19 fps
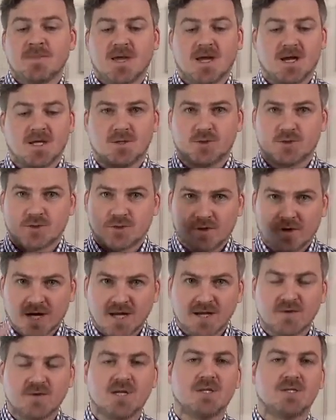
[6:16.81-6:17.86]
and
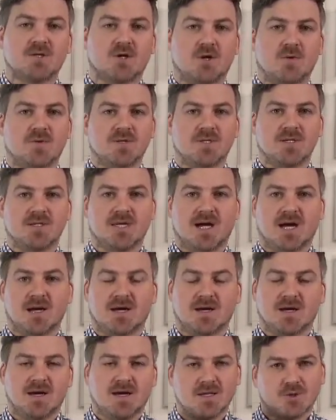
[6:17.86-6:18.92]
try to interpret the
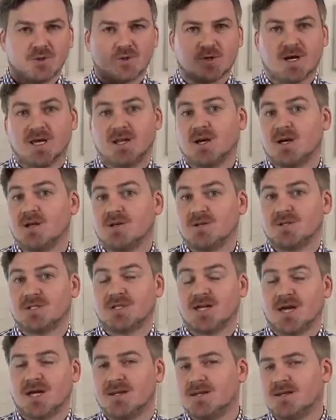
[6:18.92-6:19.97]
data and try and
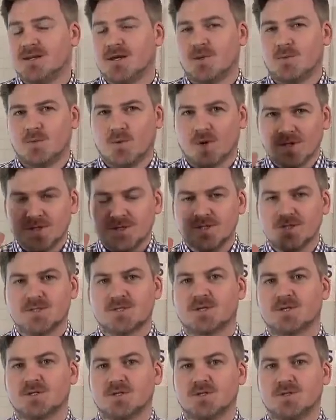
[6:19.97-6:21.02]
understand it. And once you
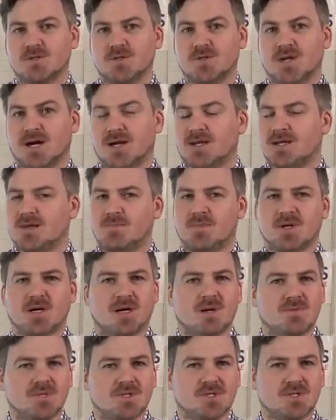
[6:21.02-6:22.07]
start to do that, it
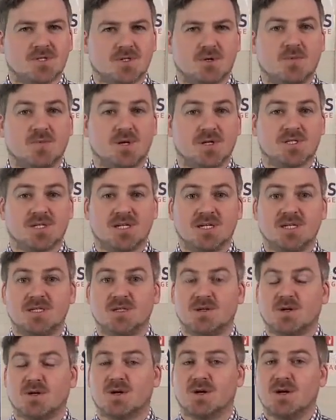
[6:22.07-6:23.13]
becomes so much
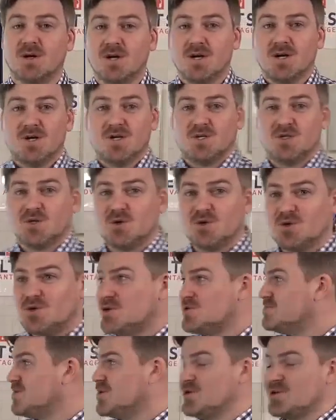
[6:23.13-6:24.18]
easier.
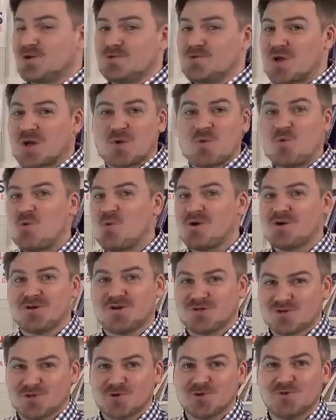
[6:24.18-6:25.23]
Don't look at like one
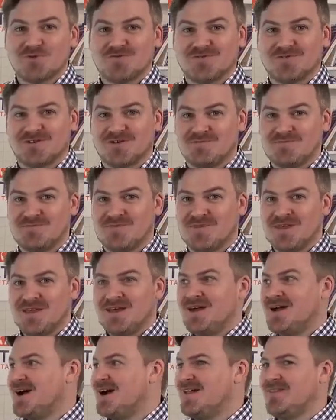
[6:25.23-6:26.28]
or two of them
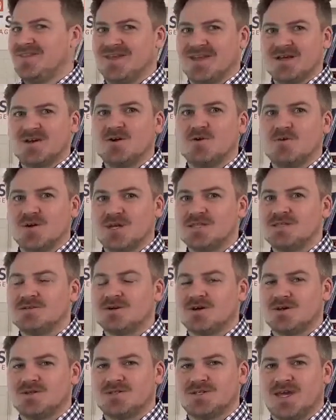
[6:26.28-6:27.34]
and then go in
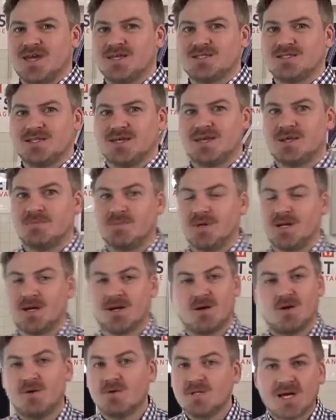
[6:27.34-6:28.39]
on test day and be
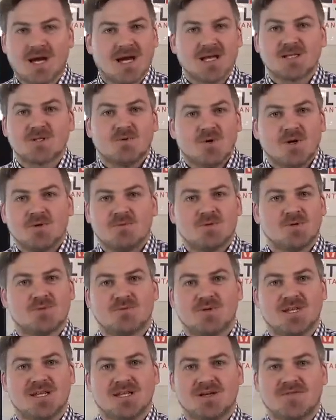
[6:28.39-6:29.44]
like, oh, task one was
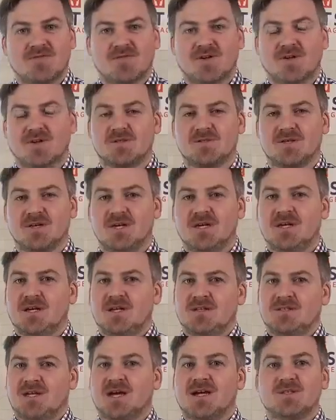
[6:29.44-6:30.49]
really difficult.
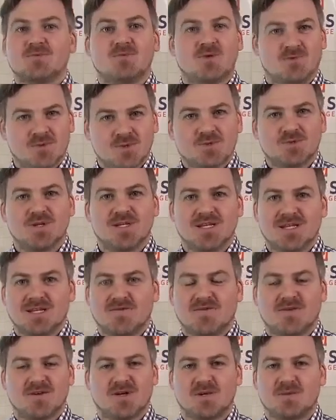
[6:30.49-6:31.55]
Task one was really
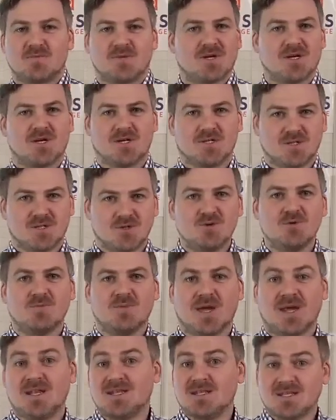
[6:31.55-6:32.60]
difficult because you
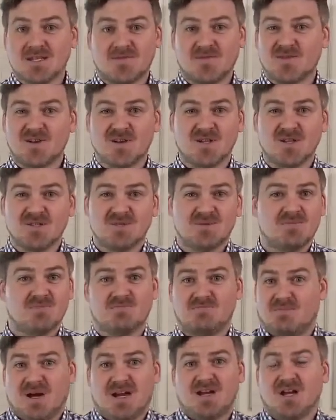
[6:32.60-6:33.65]
made it difficult
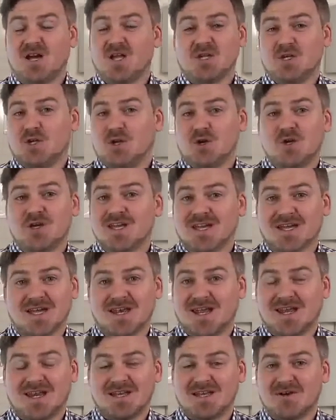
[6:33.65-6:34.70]
by not looking at
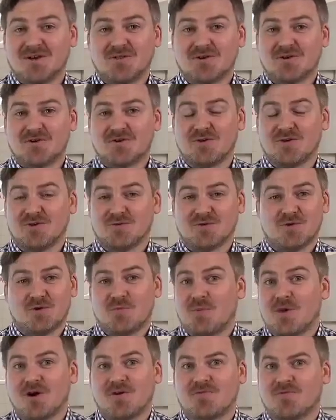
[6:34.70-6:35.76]
any other,
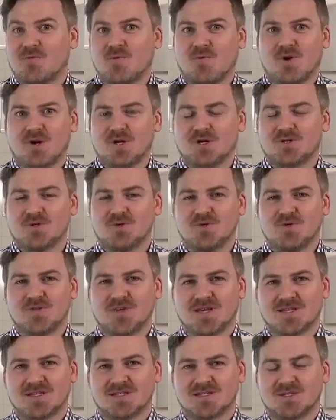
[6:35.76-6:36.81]
apart from one or two
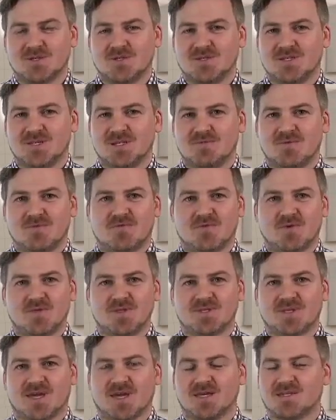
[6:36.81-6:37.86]
things that you did before the
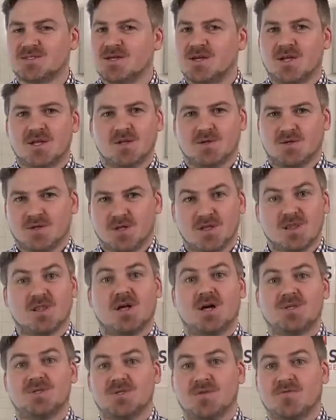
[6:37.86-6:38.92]
test. Look at
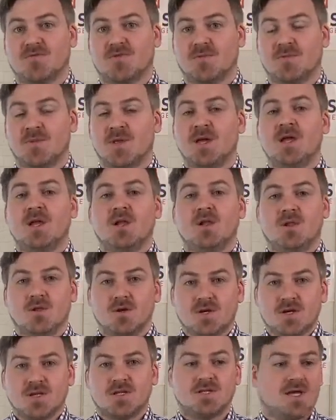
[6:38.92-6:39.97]
lots of them.
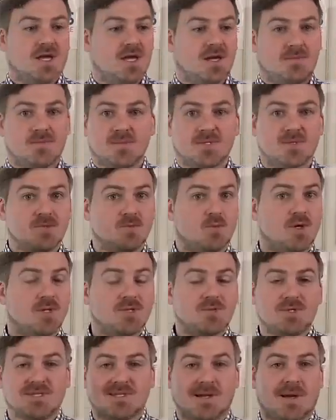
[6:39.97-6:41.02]
Look at
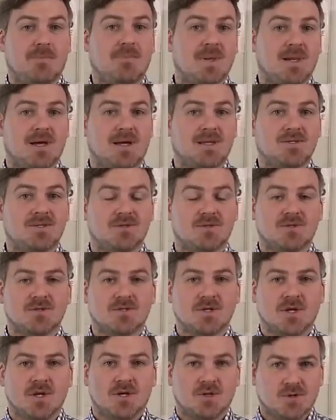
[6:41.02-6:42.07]
ones with sample answers,
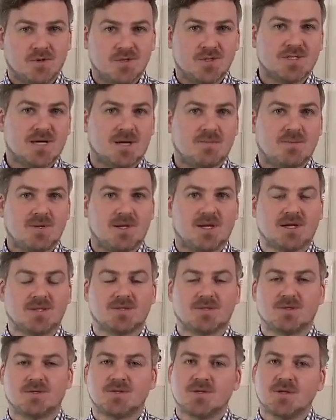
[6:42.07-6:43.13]
good sample
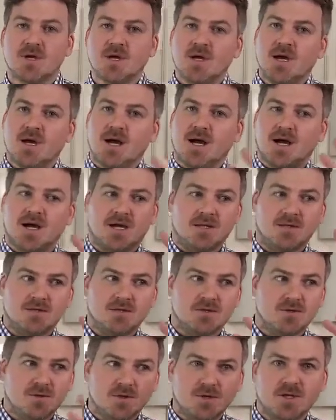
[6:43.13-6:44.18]
answers, and
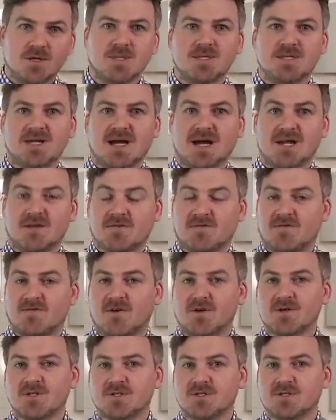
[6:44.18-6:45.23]
look at the data
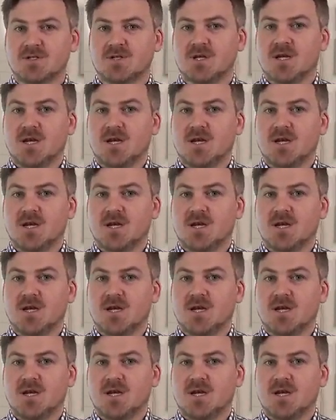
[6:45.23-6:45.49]
first,